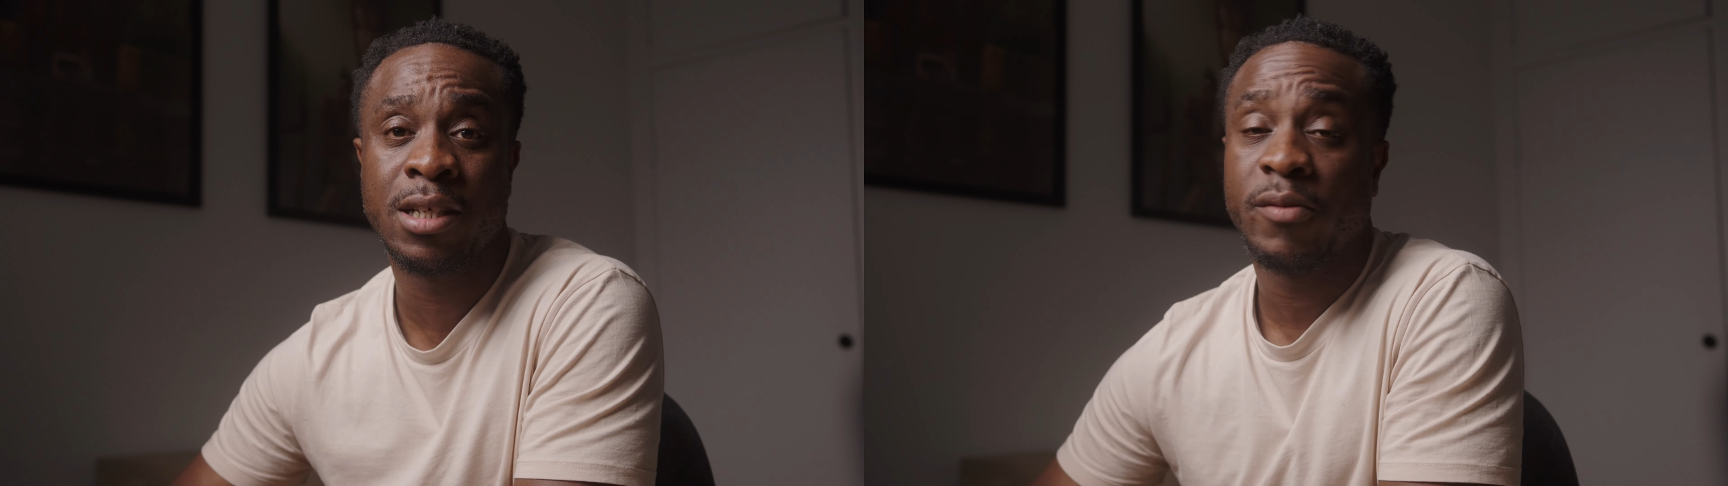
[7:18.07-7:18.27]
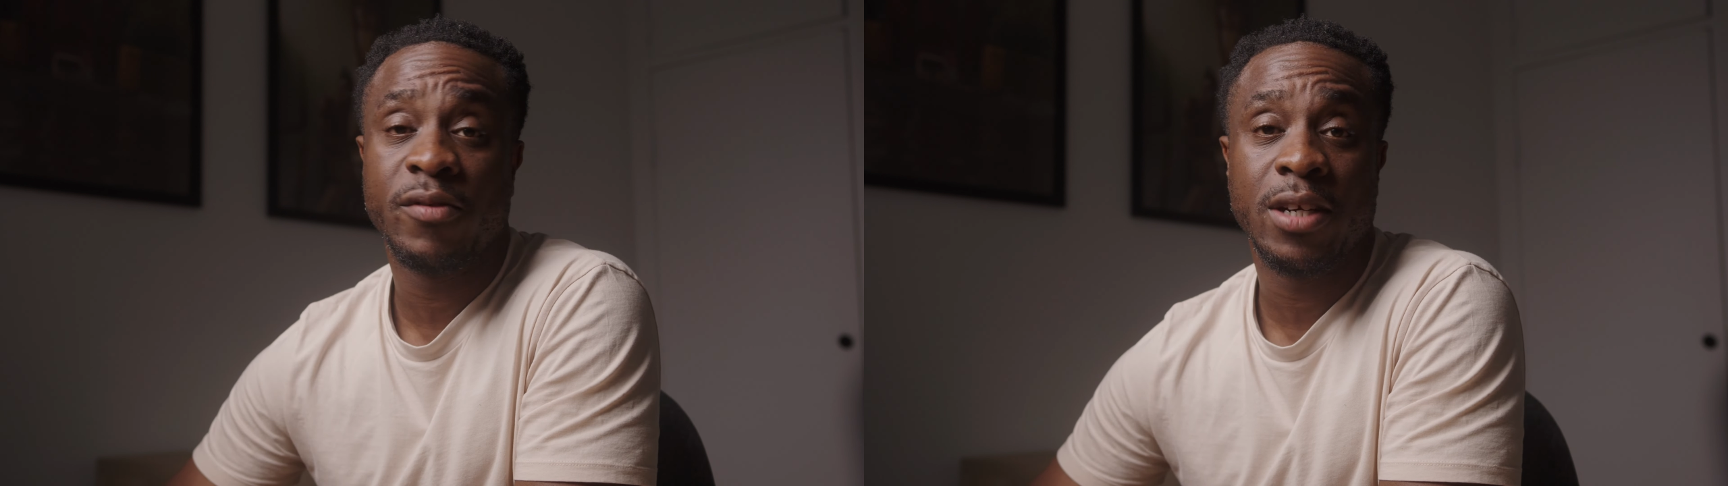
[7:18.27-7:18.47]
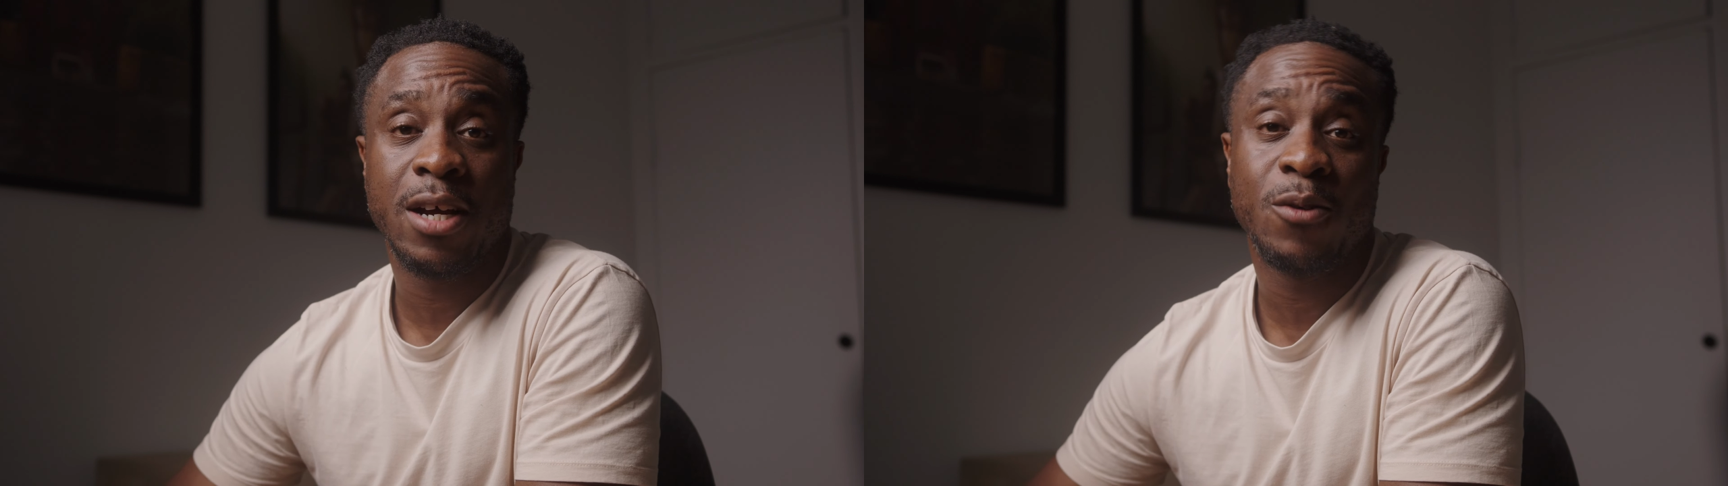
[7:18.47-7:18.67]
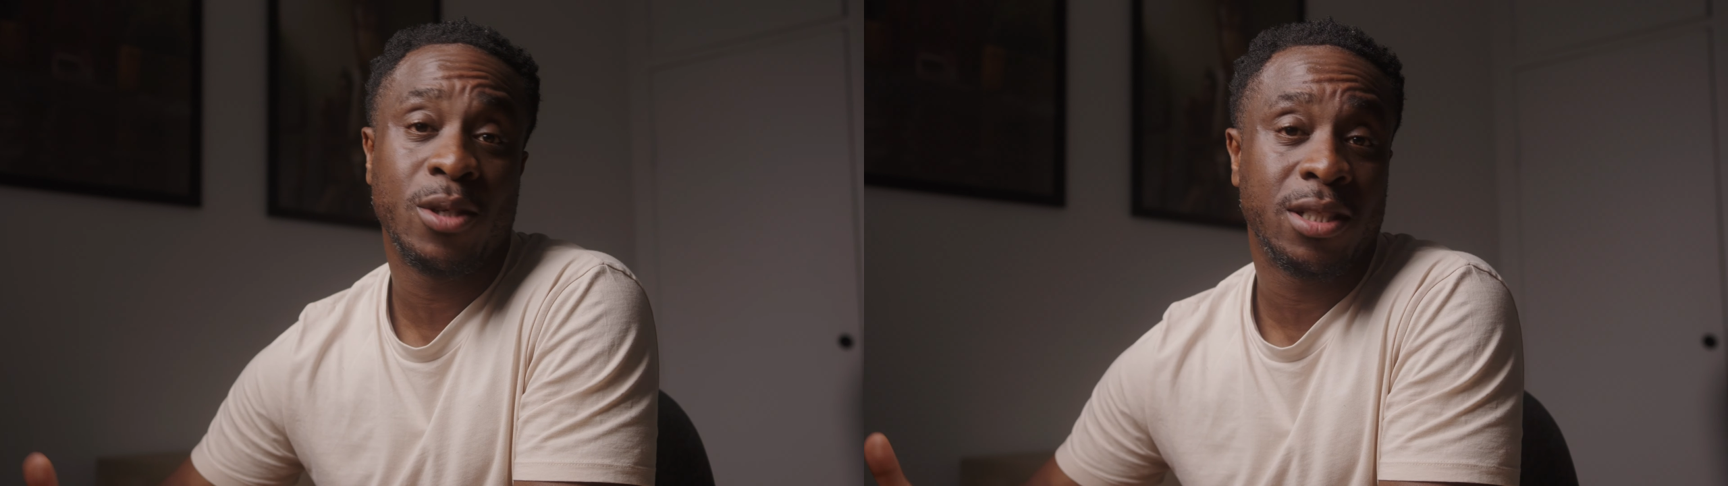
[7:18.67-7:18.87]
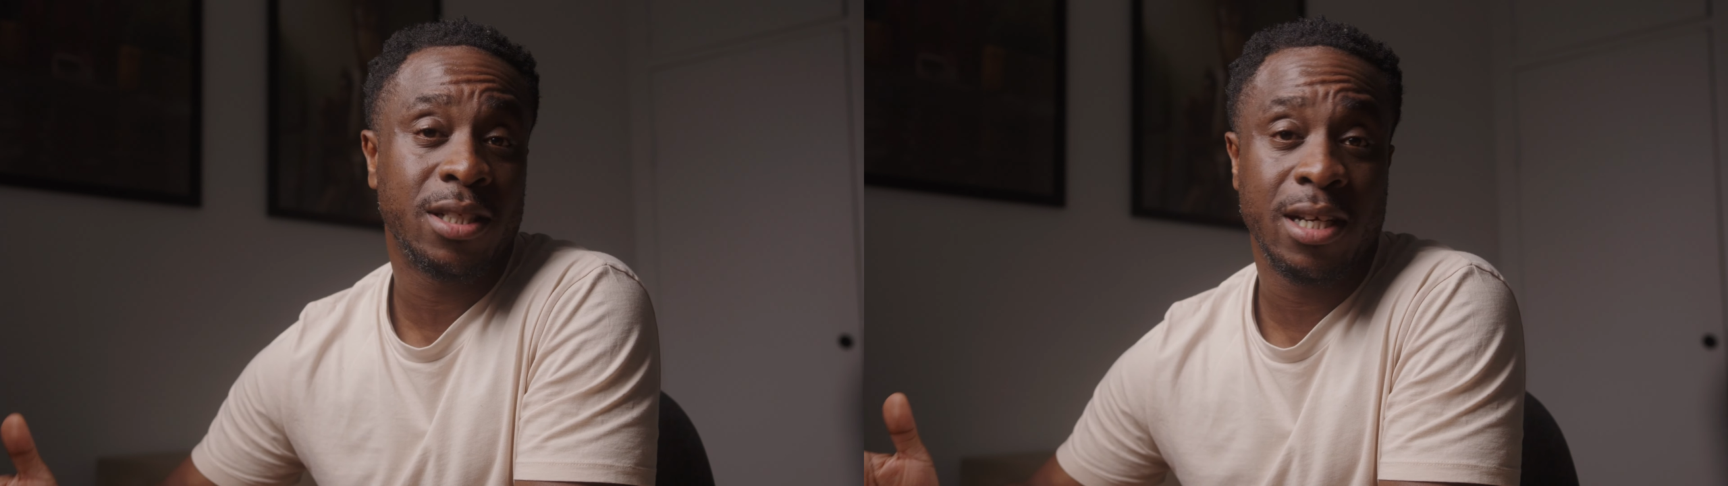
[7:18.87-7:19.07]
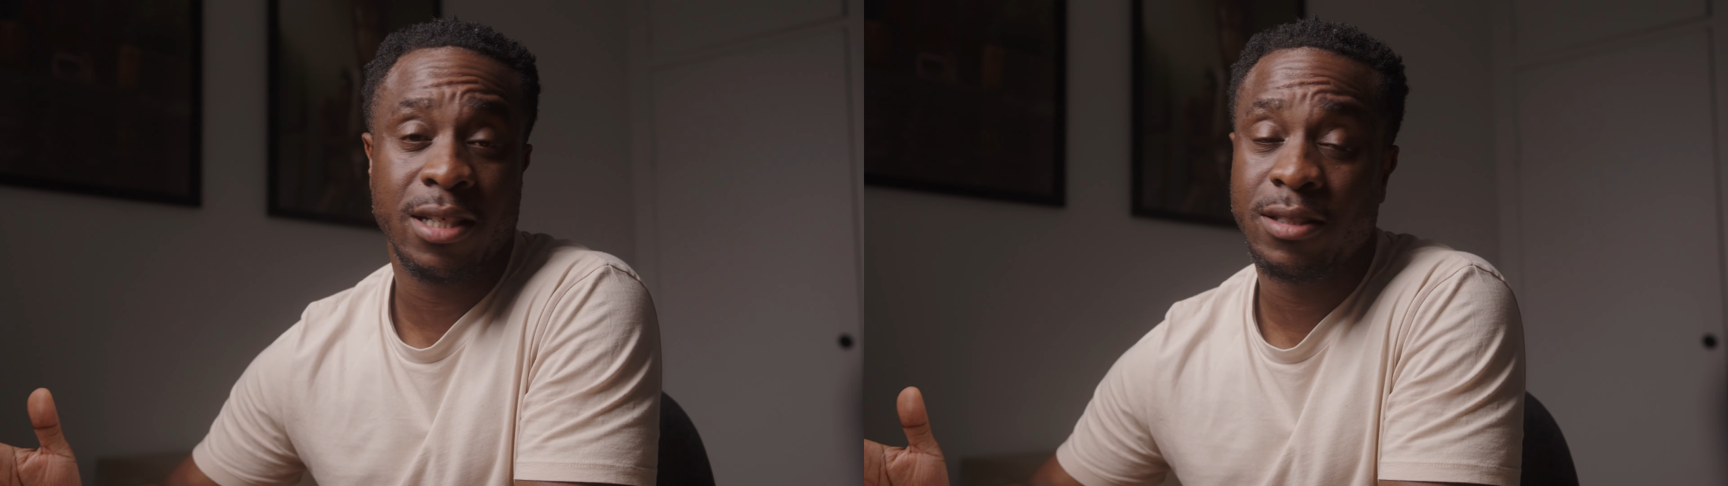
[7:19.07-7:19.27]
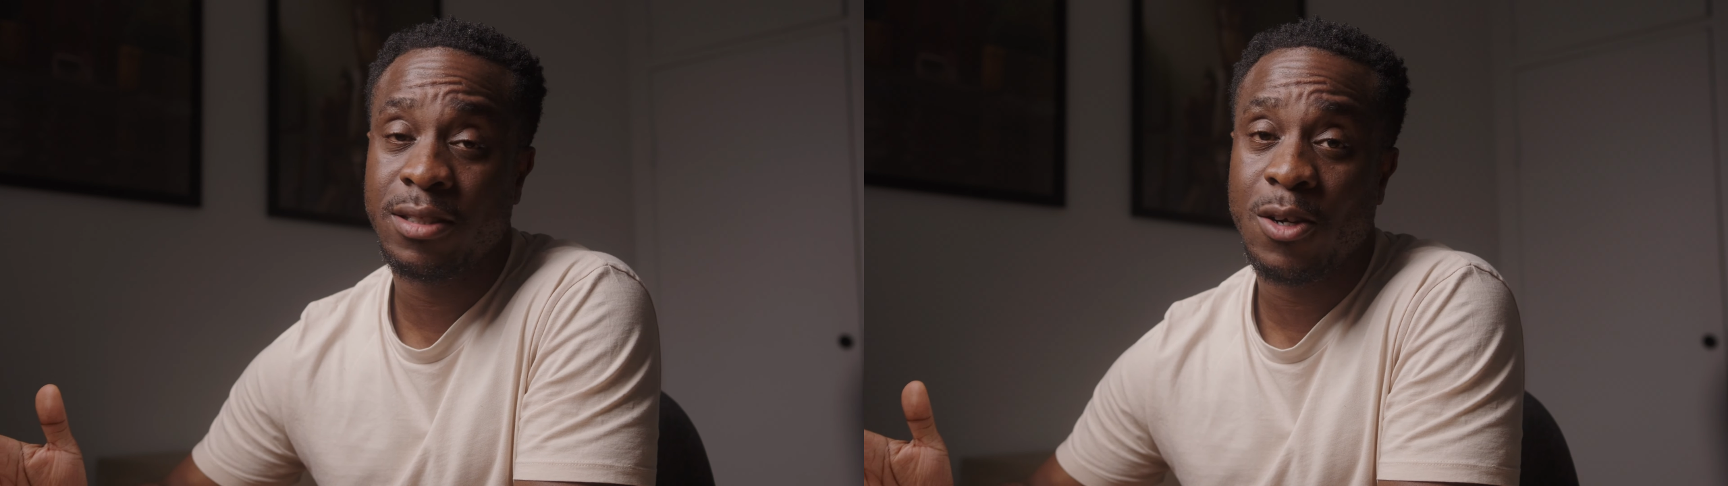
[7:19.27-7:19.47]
But for now, once again,